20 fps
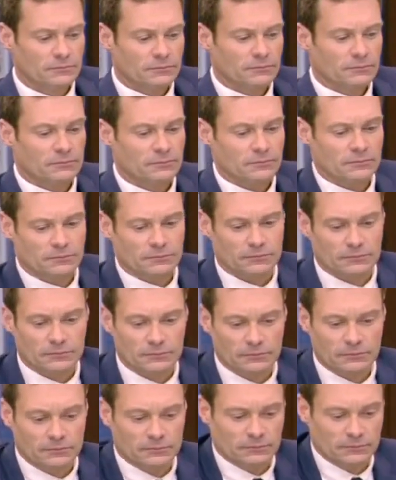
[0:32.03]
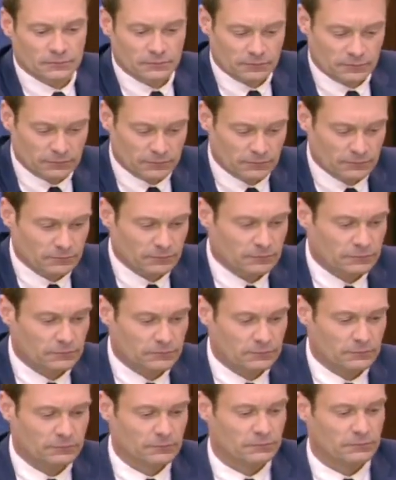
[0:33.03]

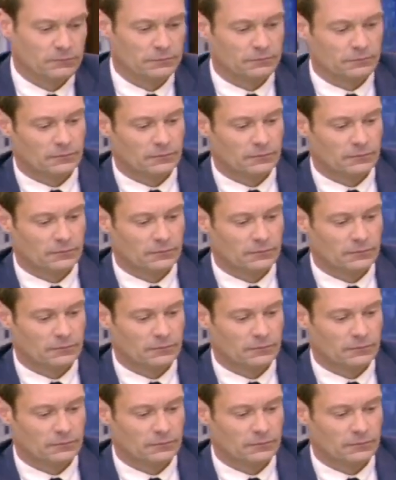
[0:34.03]
This person isn't speaking.